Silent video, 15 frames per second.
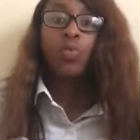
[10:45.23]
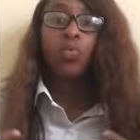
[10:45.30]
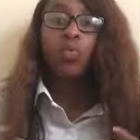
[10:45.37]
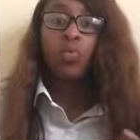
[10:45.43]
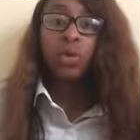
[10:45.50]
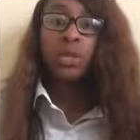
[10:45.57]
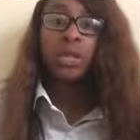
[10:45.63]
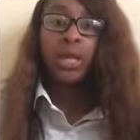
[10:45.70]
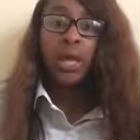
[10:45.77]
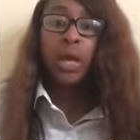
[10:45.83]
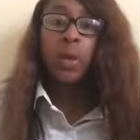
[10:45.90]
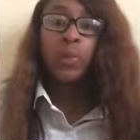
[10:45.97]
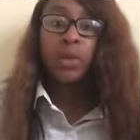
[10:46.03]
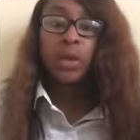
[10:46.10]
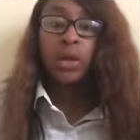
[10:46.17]
really
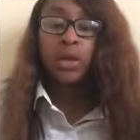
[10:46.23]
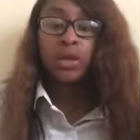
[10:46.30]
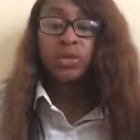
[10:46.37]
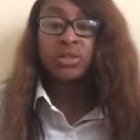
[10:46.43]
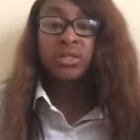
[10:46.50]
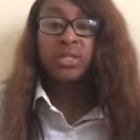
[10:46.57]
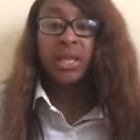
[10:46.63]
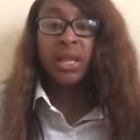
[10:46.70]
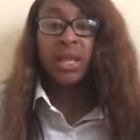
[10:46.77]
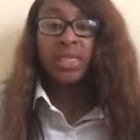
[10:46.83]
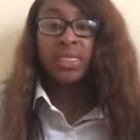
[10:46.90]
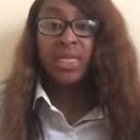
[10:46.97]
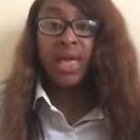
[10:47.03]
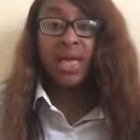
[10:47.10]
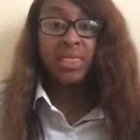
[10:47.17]
helped me
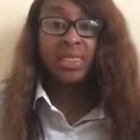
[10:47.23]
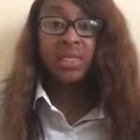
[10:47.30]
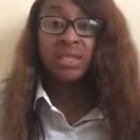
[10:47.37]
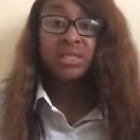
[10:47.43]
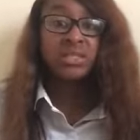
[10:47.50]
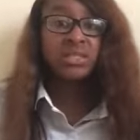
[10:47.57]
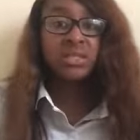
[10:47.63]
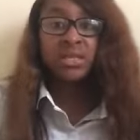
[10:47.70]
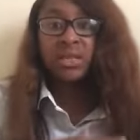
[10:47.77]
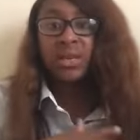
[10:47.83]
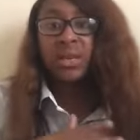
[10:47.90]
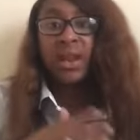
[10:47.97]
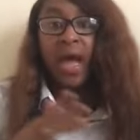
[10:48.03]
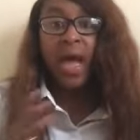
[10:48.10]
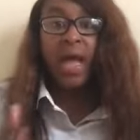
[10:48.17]
understand that this did
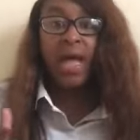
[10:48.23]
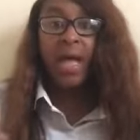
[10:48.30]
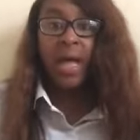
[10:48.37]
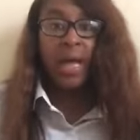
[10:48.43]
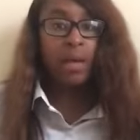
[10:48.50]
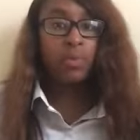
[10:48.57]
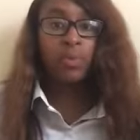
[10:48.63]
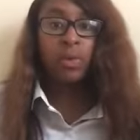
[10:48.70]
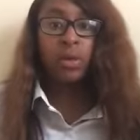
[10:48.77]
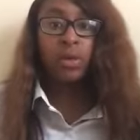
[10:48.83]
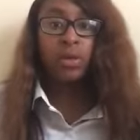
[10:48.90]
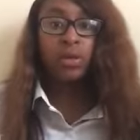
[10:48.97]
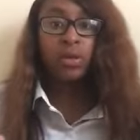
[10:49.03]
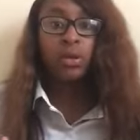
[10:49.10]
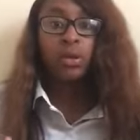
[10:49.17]
not
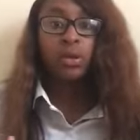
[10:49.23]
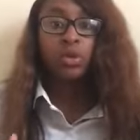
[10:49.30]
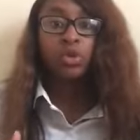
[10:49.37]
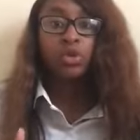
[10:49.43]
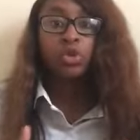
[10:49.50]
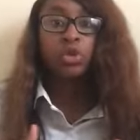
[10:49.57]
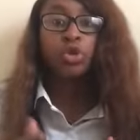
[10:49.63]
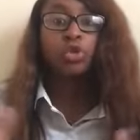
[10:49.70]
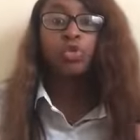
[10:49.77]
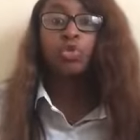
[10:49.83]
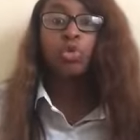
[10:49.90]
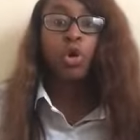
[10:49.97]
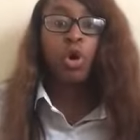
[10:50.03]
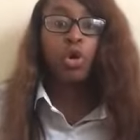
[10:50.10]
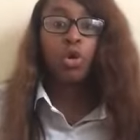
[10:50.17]
happen too
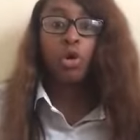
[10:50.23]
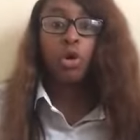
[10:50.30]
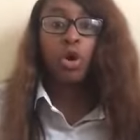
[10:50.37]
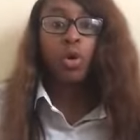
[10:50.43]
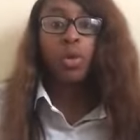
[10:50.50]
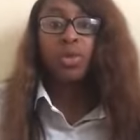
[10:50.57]
long ago.